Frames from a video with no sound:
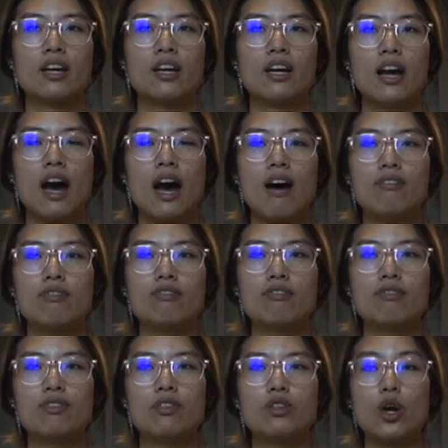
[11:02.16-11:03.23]
have
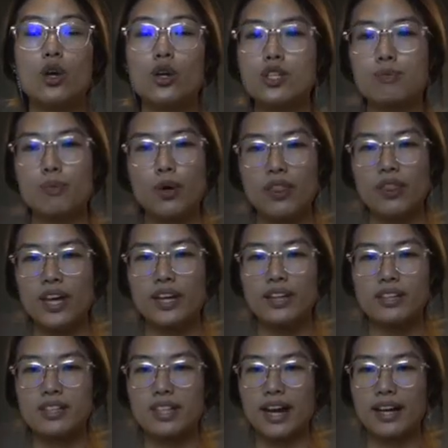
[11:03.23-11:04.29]
noticed more
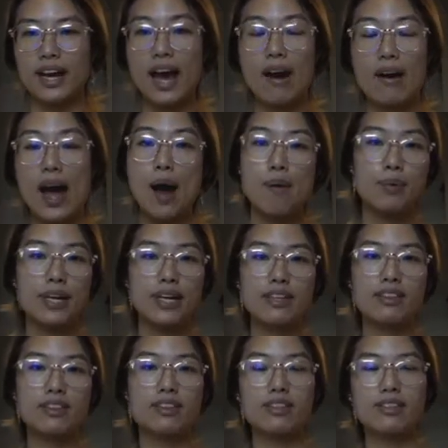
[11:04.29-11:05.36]
things, like how
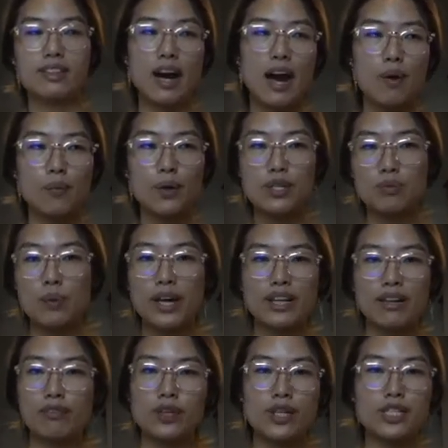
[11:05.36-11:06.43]
happy this guy was
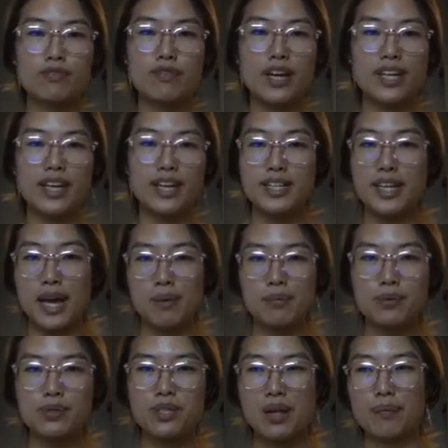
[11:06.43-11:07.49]
waiting for his friend at a
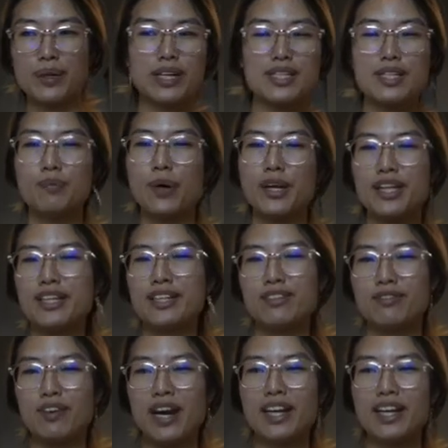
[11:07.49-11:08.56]
table, and when he spotted his
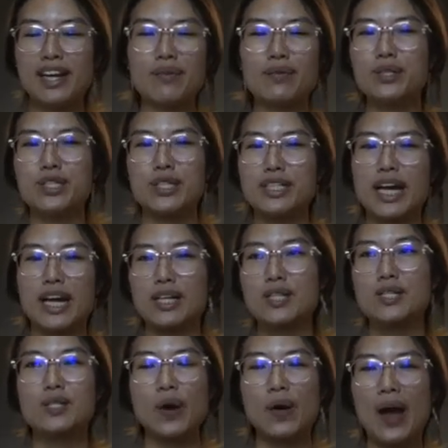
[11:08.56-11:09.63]
friend he was just like
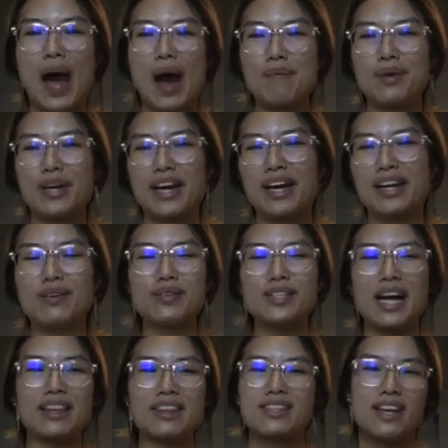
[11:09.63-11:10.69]
so happy, and it was
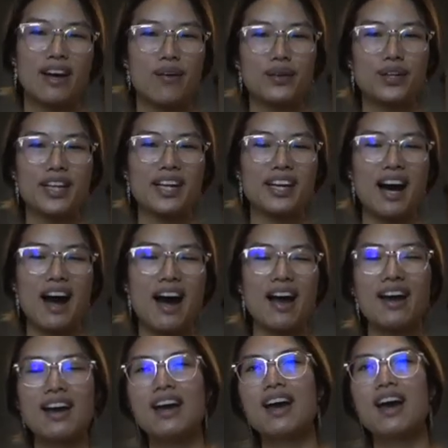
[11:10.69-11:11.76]
like this elderly
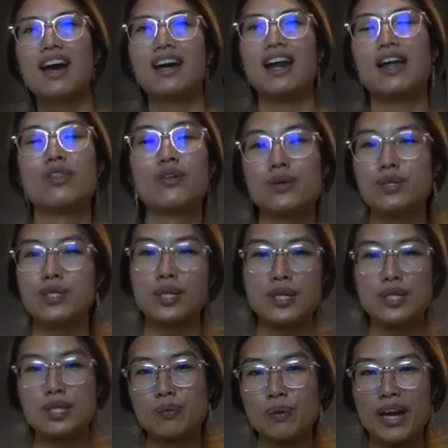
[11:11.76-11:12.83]
guy, and I thought it was so
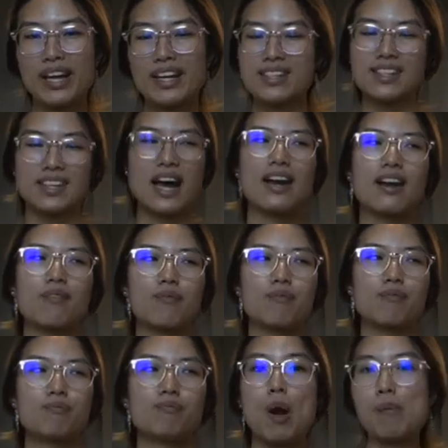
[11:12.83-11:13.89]
sweet. It's the kind
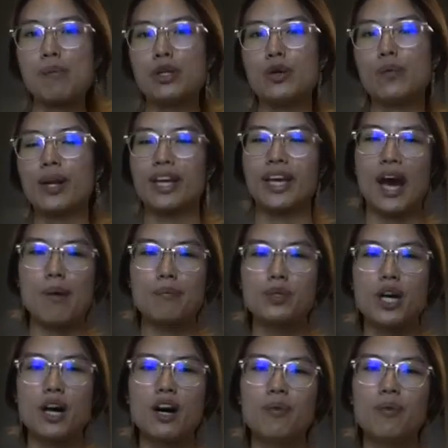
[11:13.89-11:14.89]
of moment you want to capture.